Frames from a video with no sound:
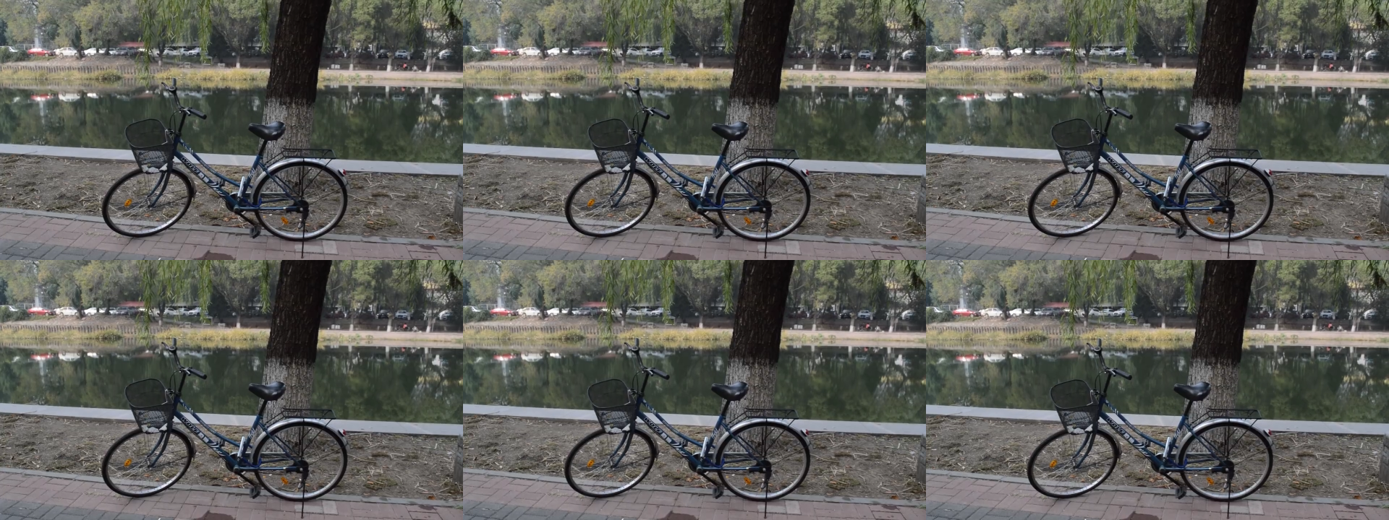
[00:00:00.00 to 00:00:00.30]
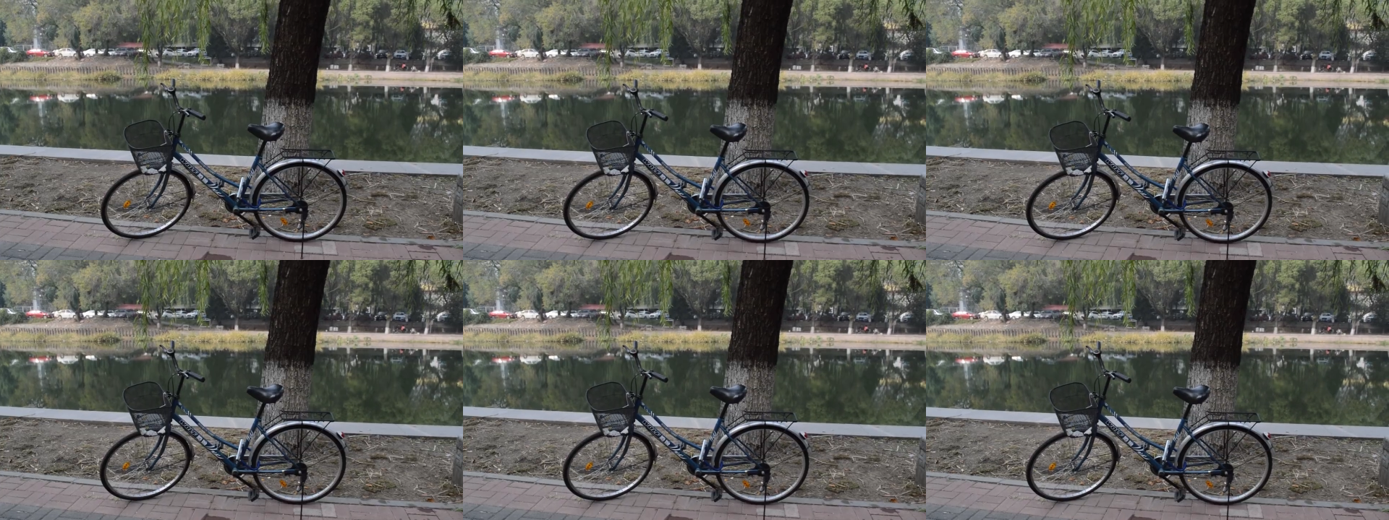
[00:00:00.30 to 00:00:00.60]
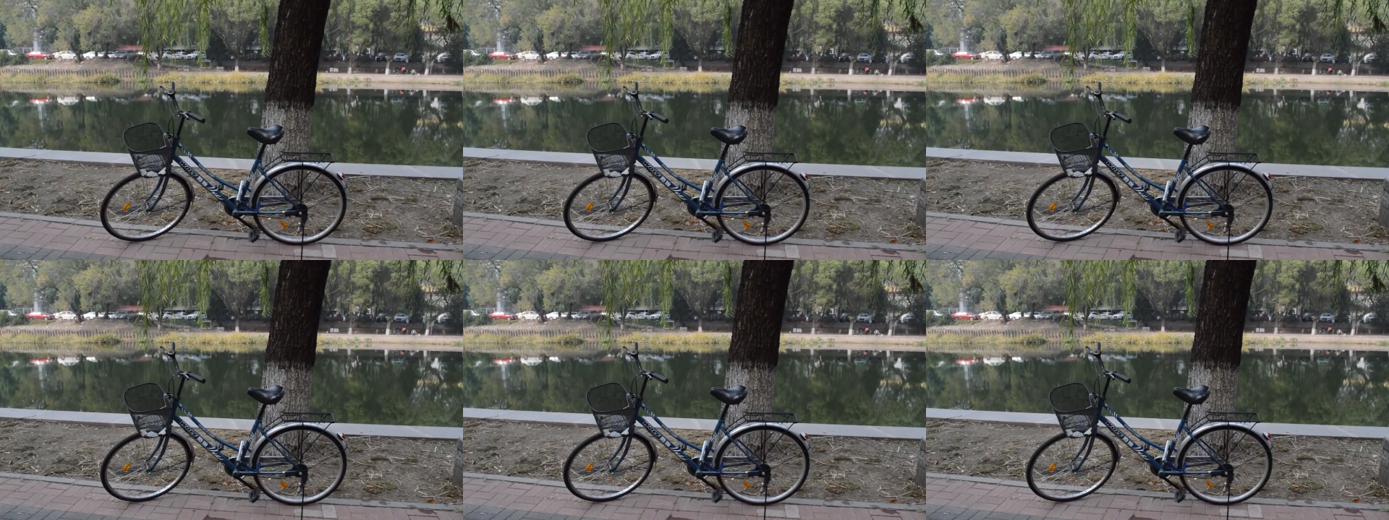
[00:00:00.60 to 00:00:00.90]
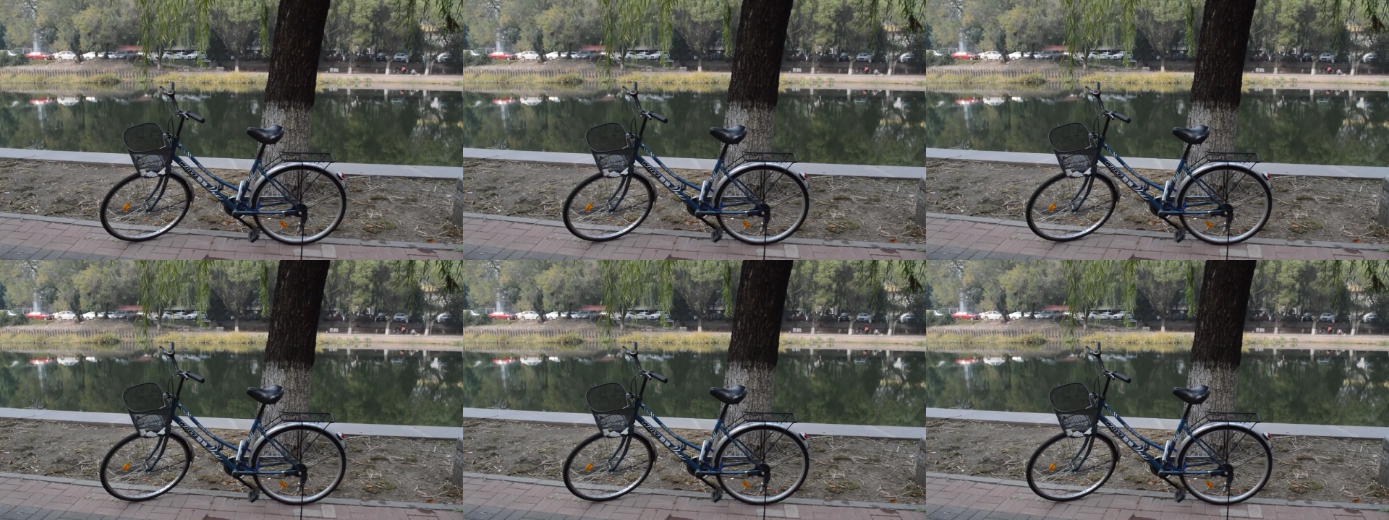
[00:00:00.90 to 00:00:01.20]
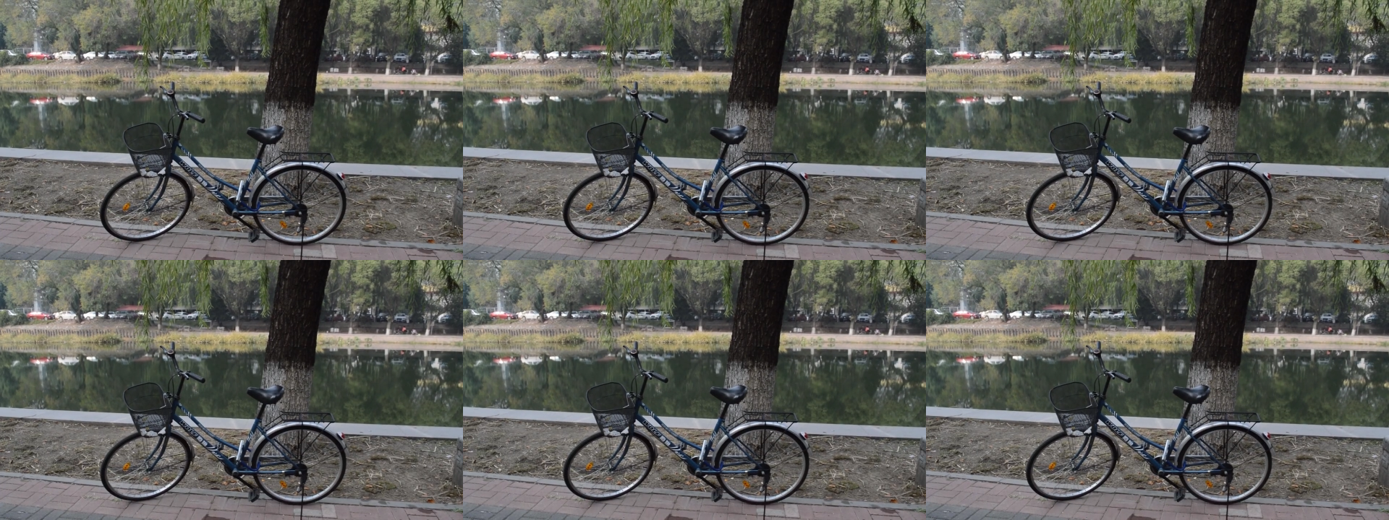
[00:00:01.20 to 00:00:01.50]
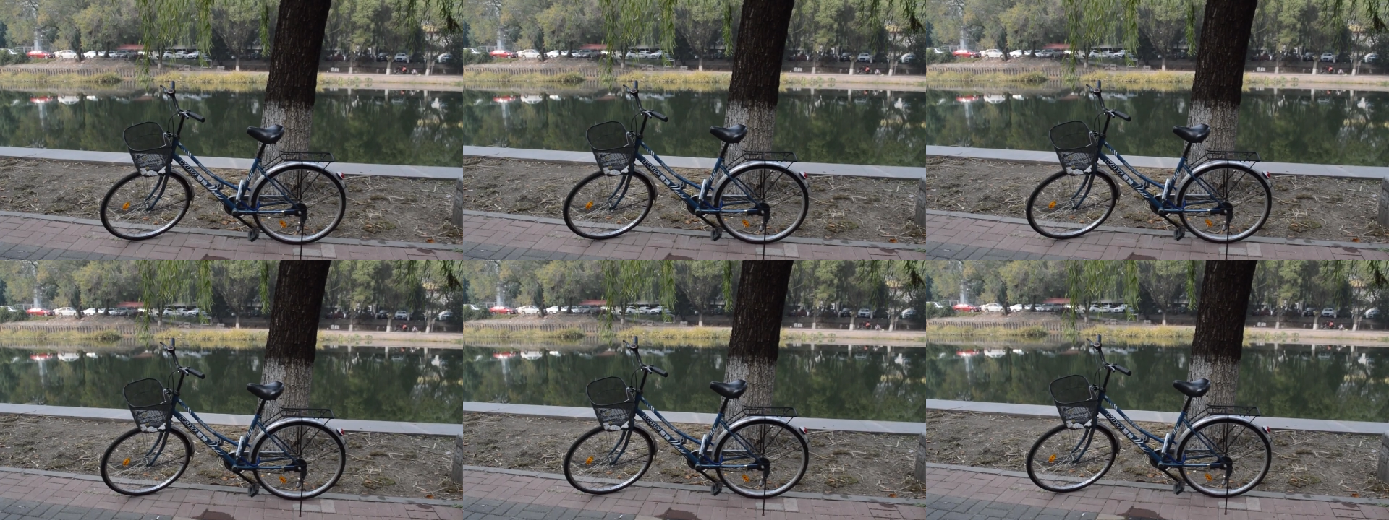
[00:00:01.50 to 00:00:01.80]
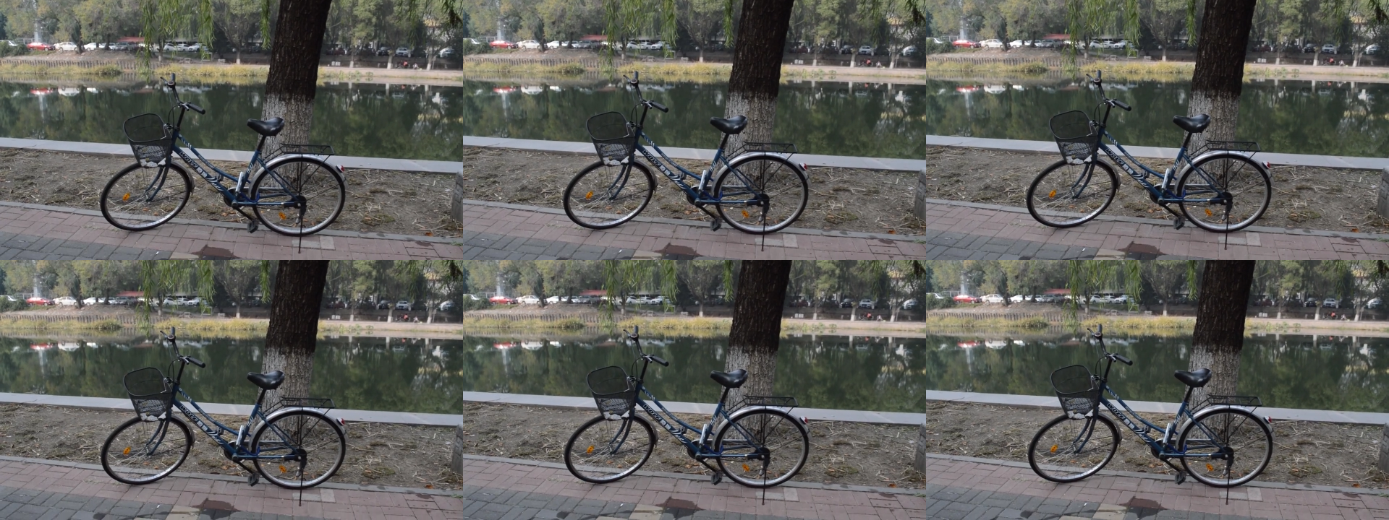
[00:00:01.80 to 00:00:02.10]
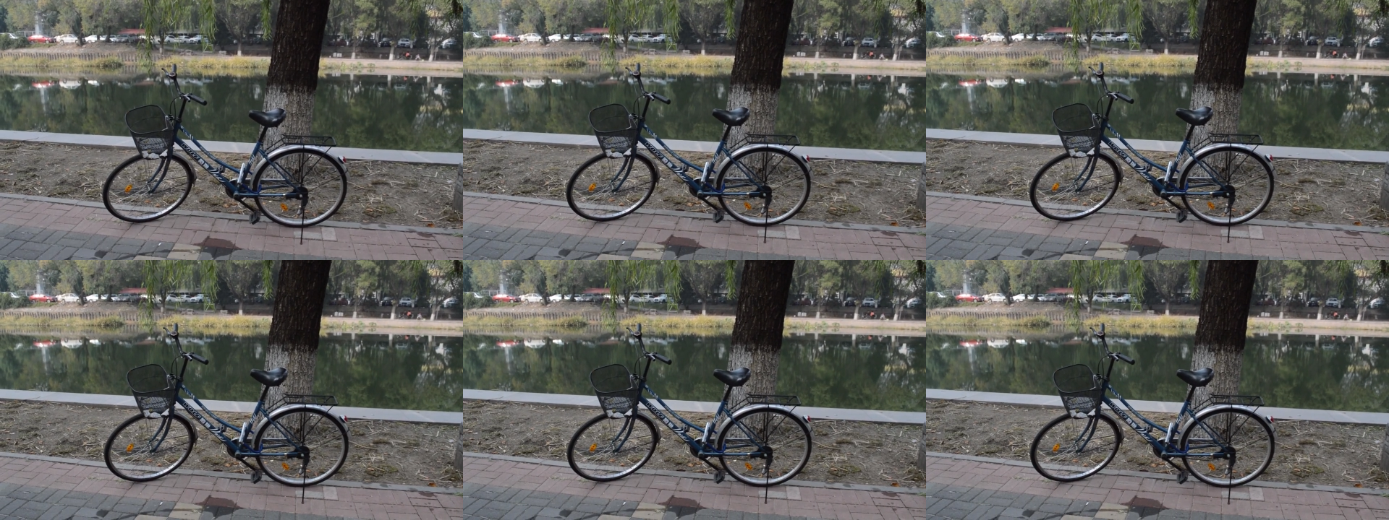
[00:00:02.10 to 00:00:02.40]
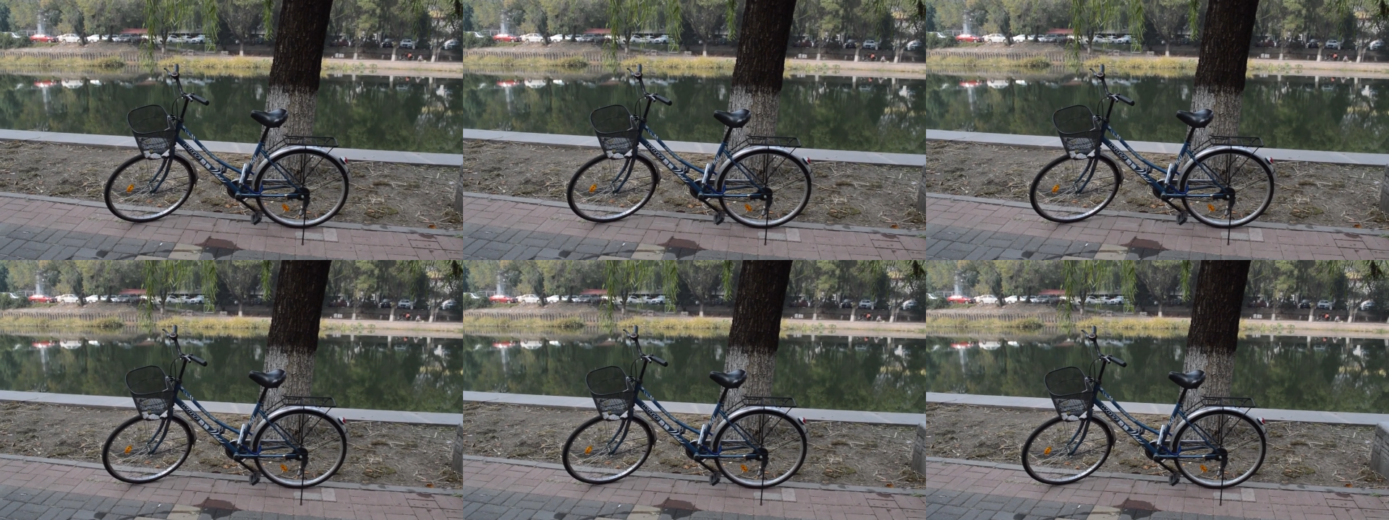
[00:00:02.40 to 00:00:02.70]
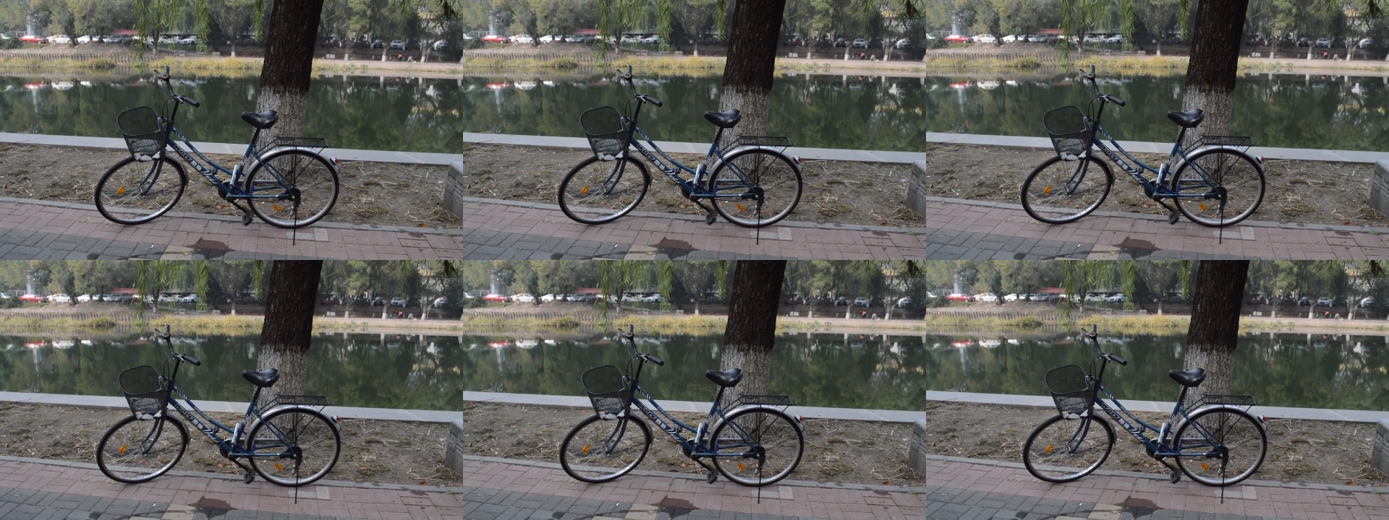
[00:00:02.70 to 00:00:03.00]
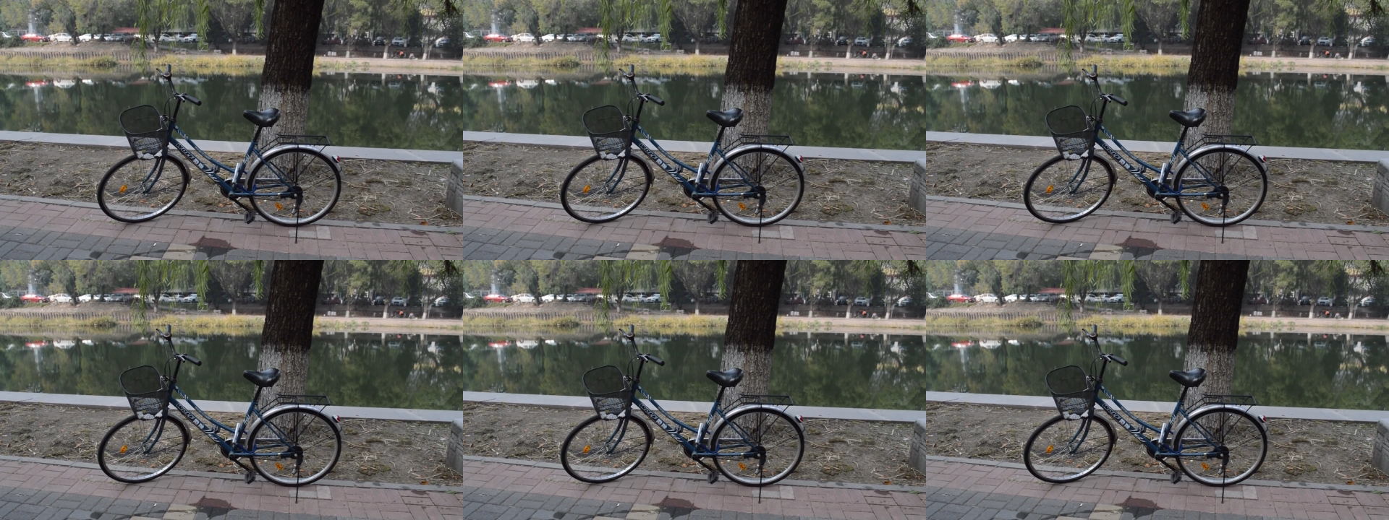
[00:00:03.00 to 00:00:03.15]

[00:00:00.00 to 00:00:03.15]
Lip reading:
Nobody's mouth can be seen.